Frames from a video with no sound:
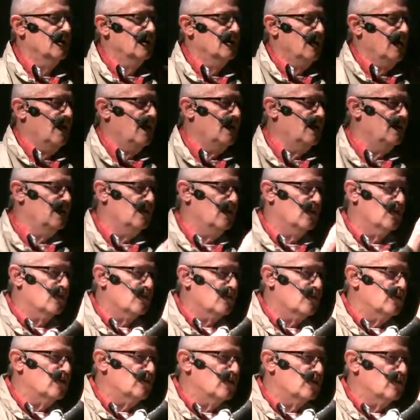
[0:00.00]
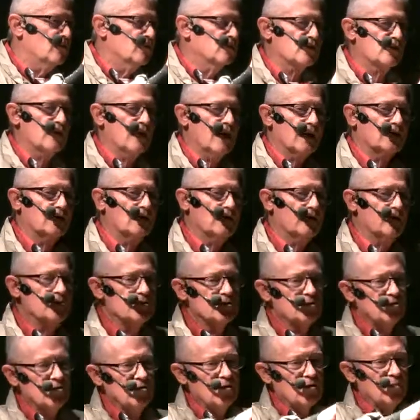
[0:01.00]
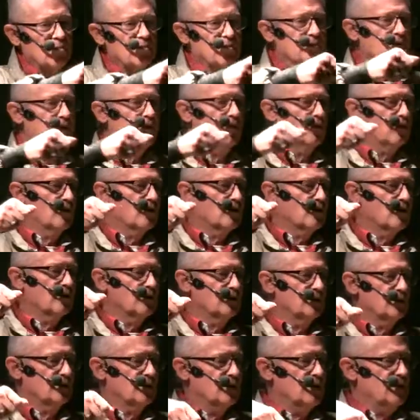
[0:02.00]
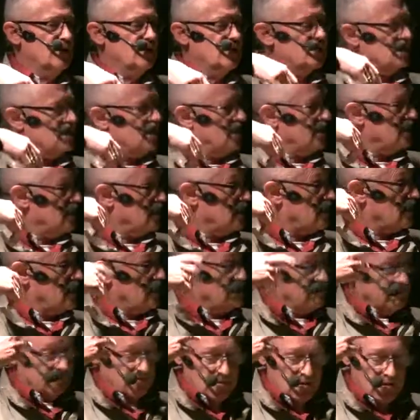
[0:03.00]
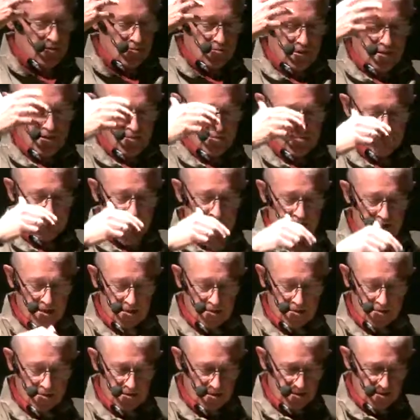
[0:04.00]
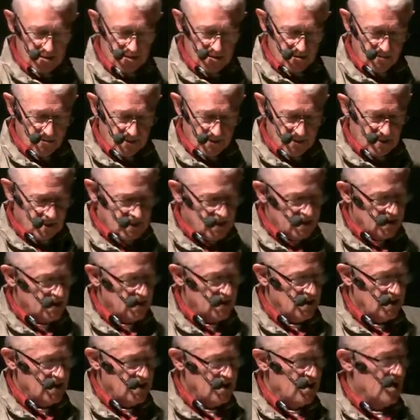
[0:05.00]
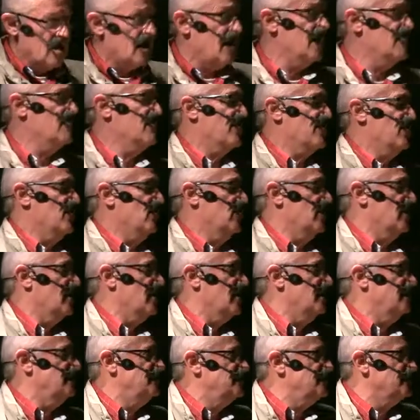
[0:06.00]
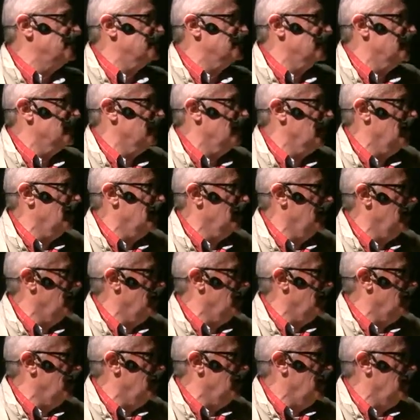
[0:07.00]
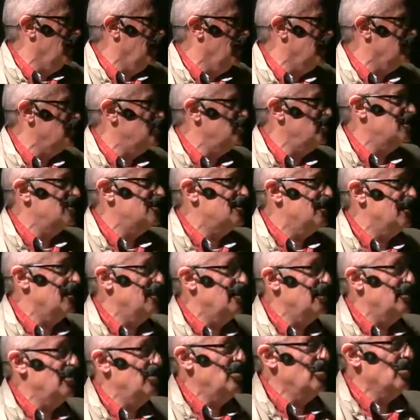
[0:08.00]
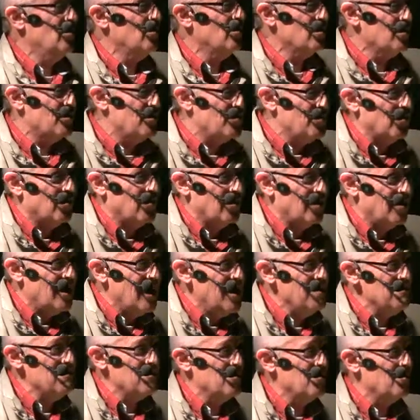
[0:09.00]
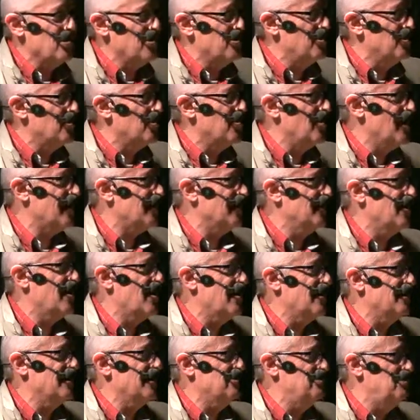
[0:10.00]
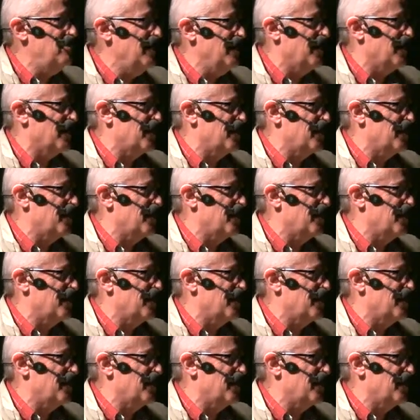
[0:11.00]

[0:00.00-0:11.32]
And you know, the door was cracked open. So he opens the door and he said, I'm going to come, you know, right out and say it. So he said, I'm Thor. And she said, You're Thor. I'm so Thor I can hardly piss.